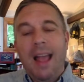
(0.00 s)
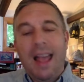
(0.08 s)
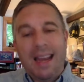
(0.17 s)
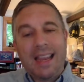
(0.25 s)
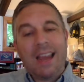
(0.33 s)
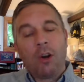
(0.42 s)

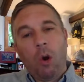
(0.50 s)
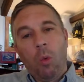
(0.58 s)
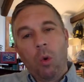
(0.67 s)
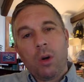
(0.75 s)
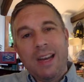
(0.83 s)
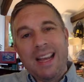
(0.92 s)
and again,
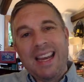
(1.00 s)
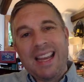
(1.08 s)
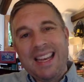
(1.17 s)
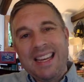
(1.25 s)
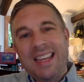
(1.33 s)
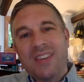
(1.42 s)

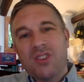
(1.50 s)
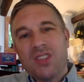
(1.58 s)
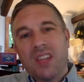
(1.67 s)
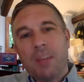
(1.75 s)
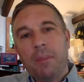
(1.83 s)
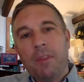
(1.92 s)
coordinating at each
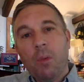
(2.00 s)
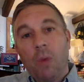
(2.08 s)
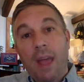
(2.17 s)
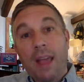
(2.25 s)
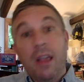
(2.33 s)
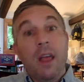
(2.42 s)
step of the
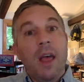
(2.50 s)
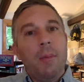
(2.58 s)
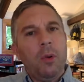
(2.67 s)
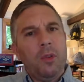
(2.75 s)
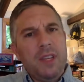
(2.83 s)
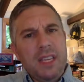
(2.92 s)
way
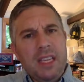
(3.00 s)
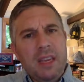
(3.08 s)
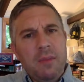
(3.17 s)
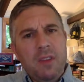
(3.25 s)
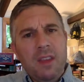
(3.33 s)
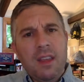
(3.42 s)
at both the
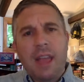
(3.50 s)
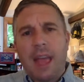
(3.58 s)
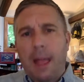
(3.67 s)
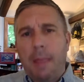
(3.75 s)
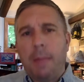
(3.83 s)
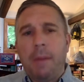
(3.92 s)
EMT
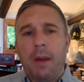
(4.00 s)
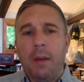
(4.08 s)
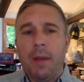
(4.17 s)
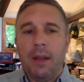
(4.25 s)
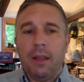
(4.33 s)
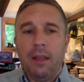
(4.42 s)
and the
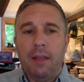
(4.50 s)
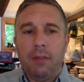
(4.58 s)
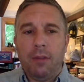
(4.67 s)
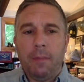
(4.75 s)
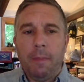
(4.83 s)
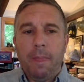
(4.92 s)
paramedic level.